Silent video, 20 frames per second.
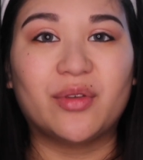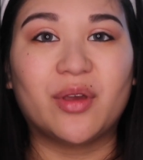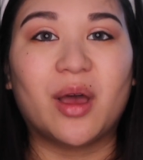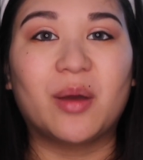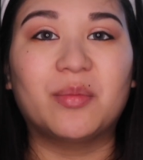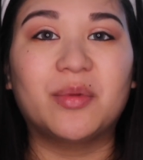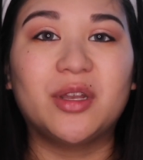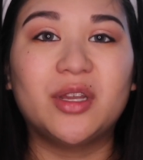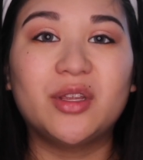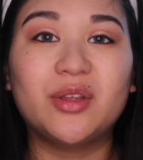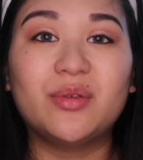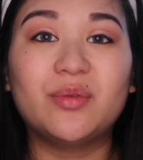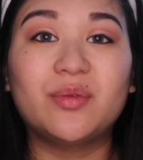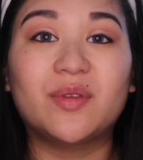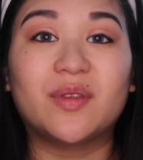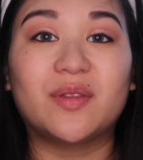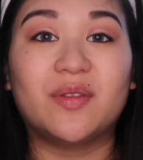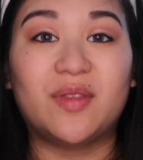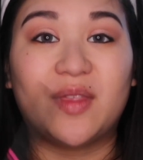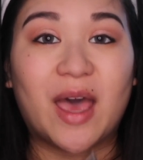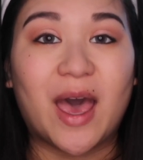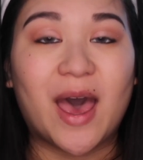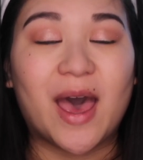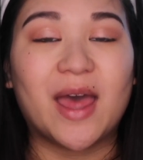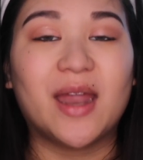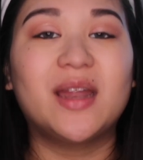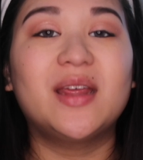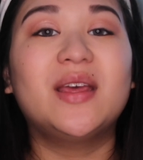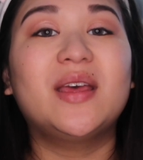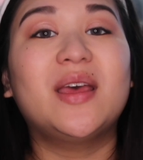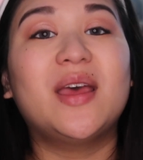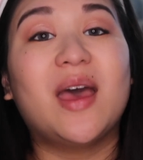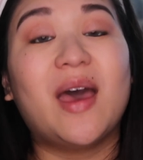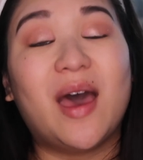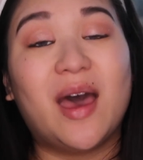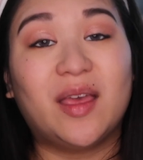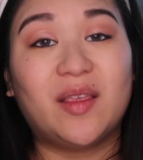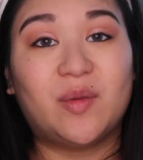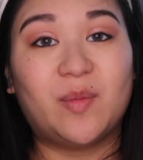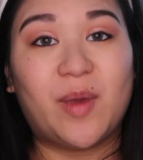So I'm going to use that
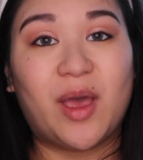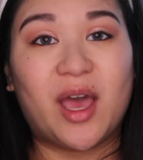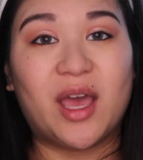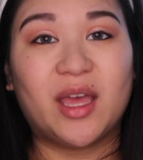as my